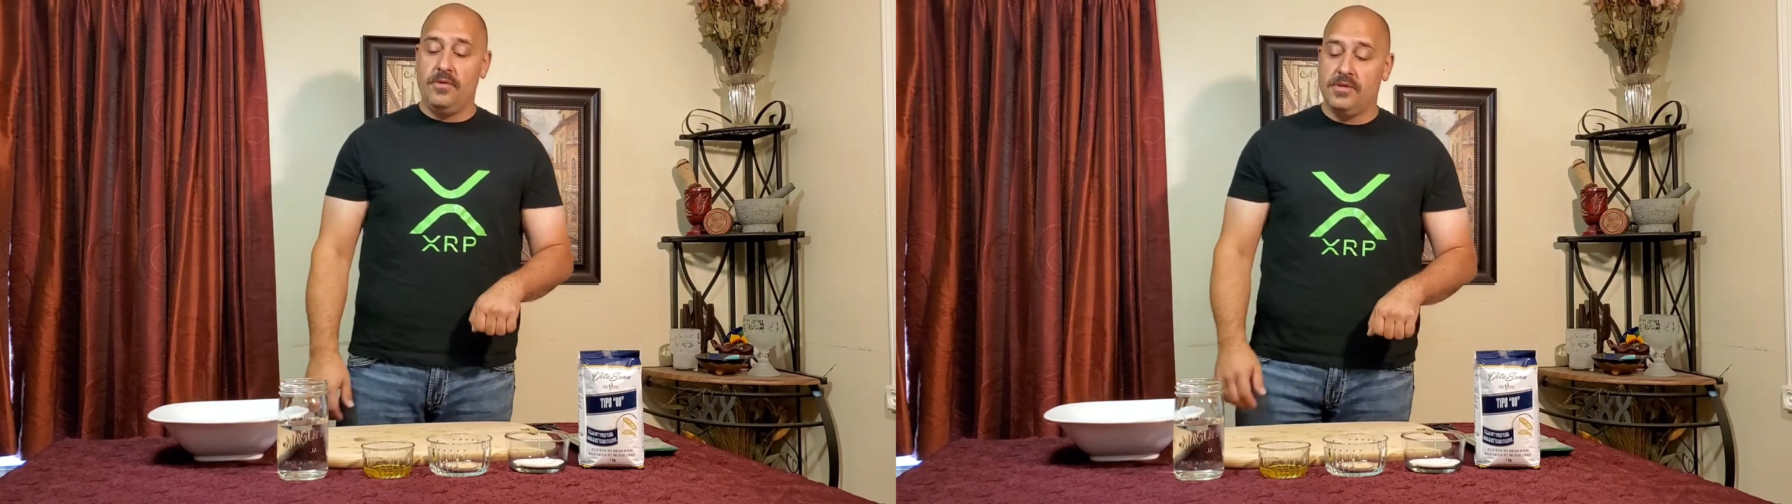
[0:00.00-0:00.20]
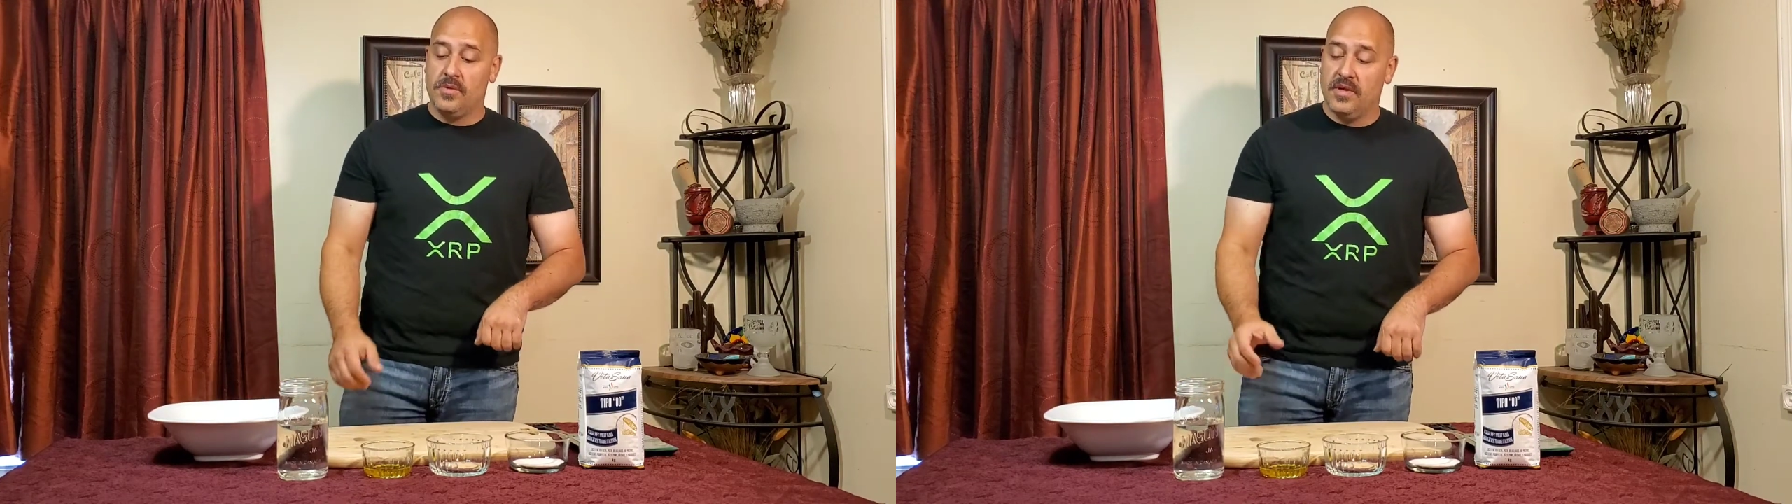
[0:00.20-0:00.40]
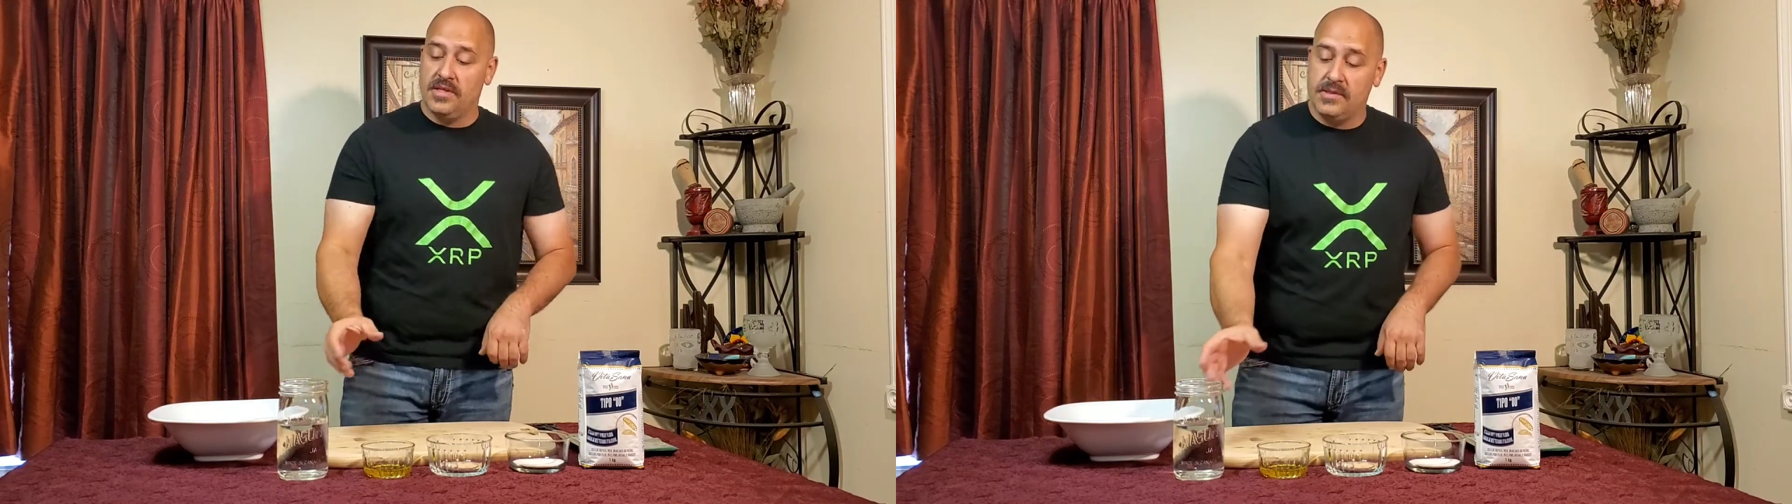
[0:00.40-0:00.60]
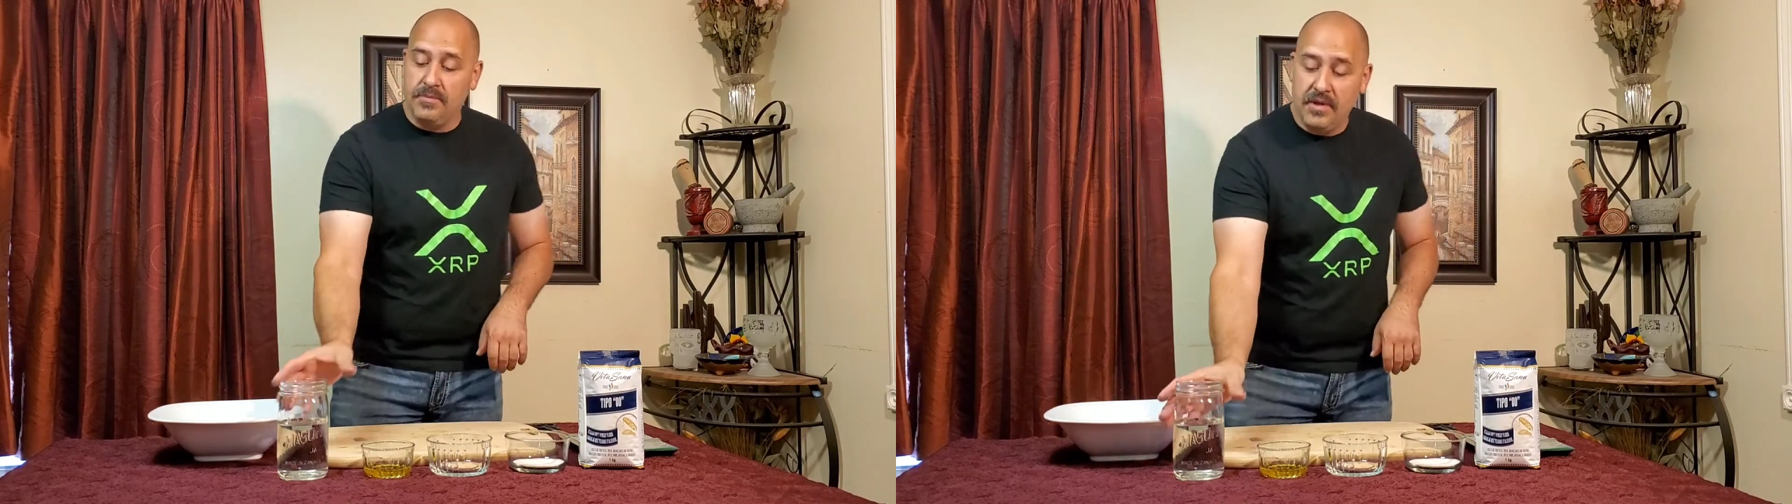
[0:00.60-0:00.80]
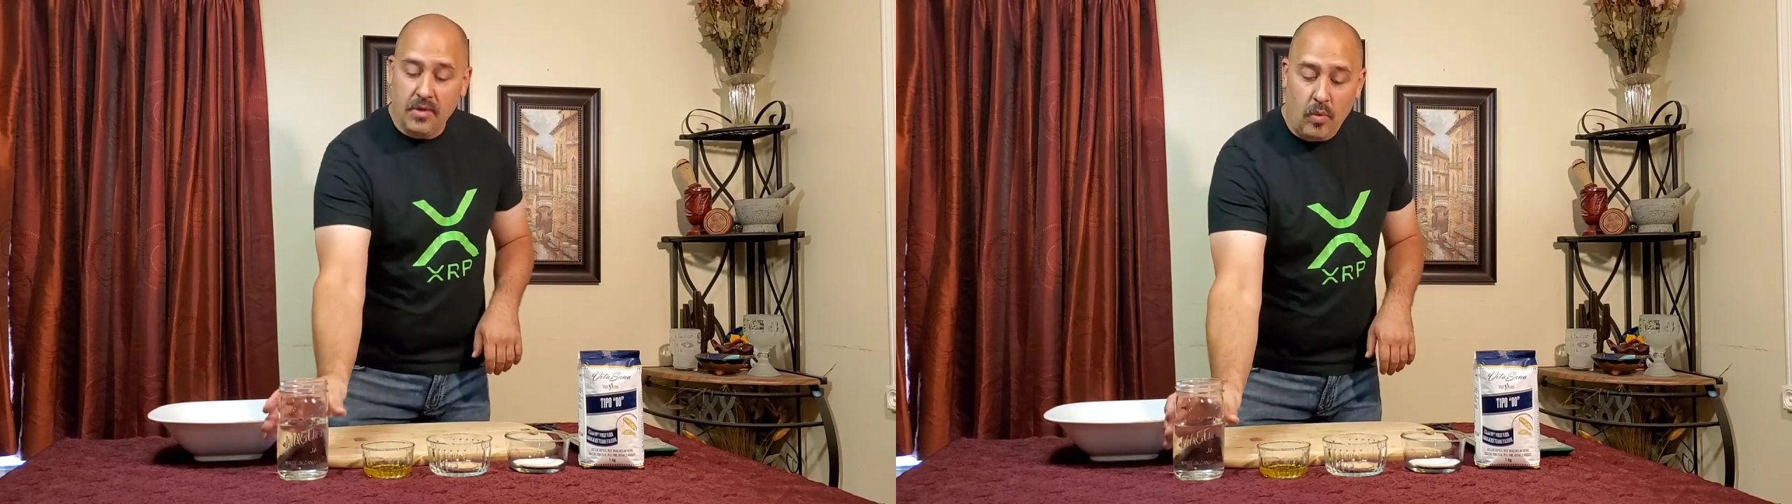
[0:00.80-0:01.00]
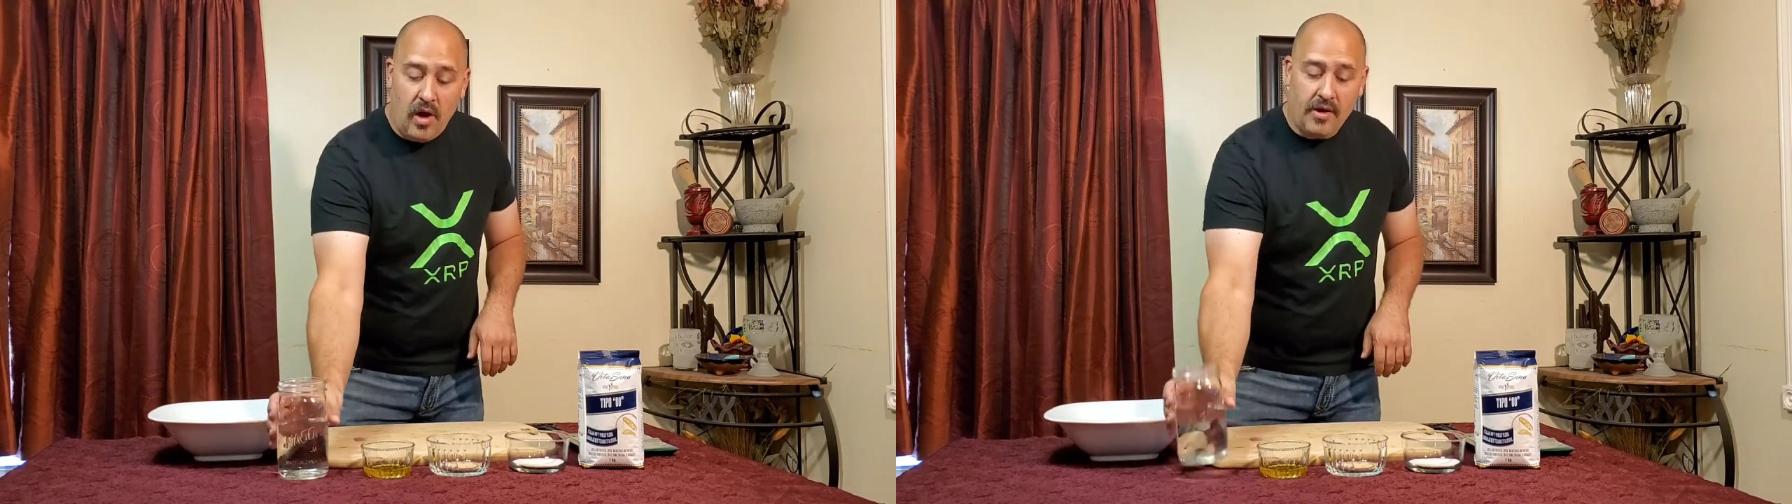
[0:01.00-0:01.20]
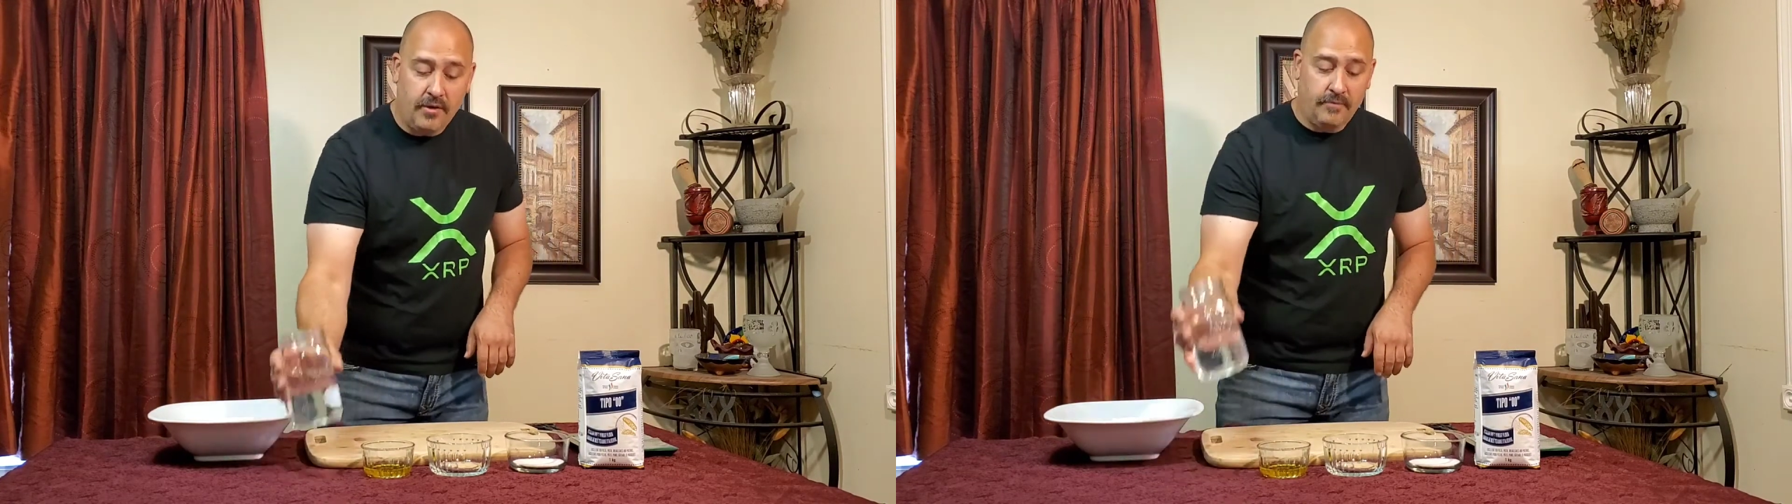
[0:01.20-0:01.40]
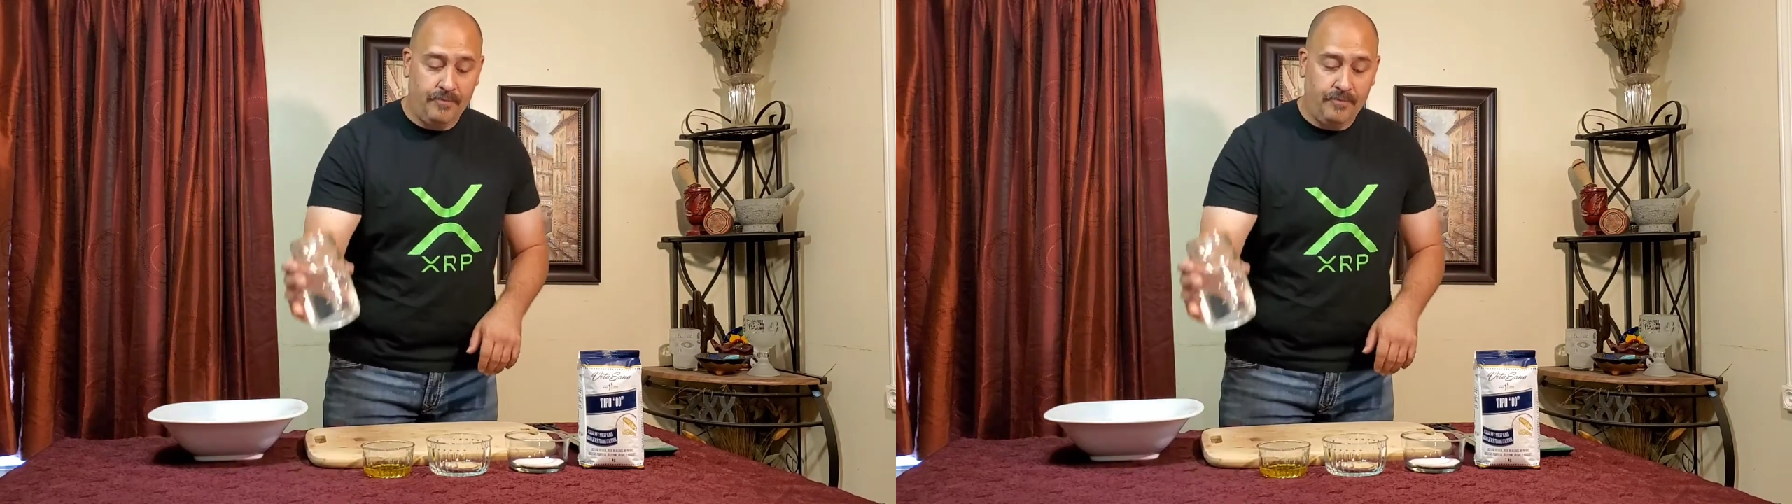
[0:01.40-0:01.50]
is we're going to split the water